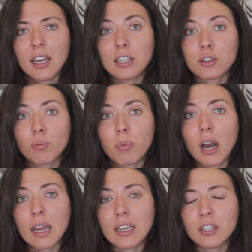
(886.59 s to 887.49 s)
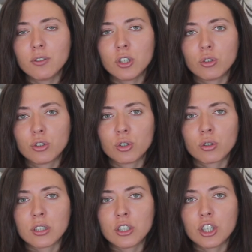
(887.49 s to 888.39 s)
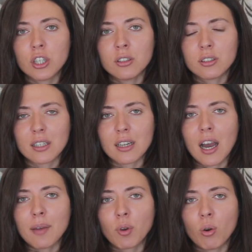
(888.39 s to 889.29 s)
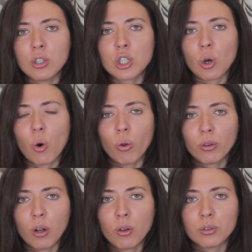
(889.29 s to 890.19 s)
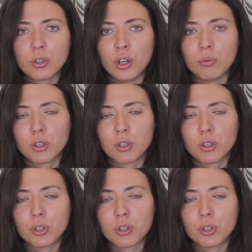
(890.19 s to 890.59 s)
is to buy individual stocks and shares that I'm going to hold long term.